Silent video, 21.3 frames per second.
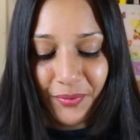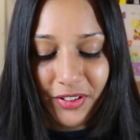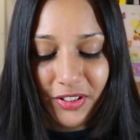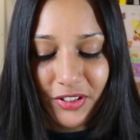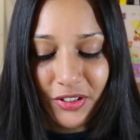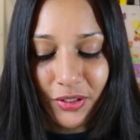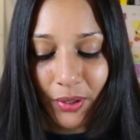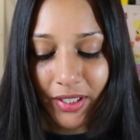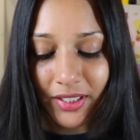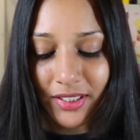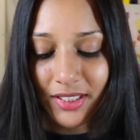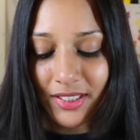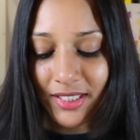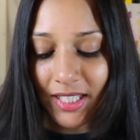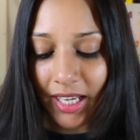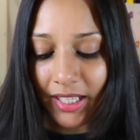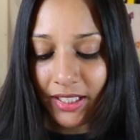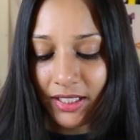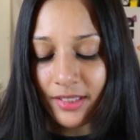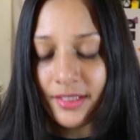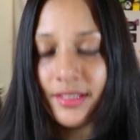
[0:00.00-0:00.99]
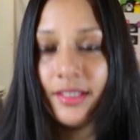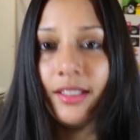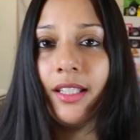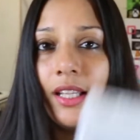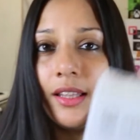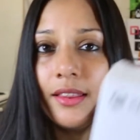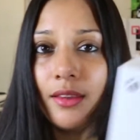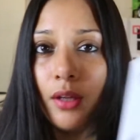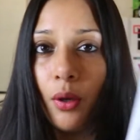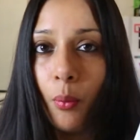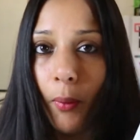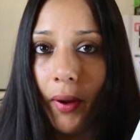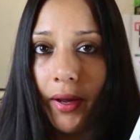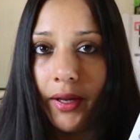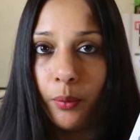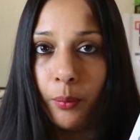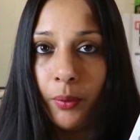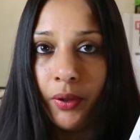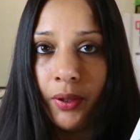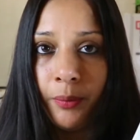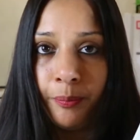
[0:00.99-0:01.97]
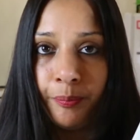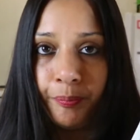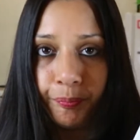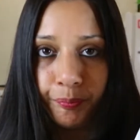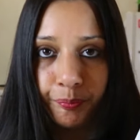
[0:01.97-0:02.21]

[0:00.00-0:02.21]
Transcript: So I decided to get the white one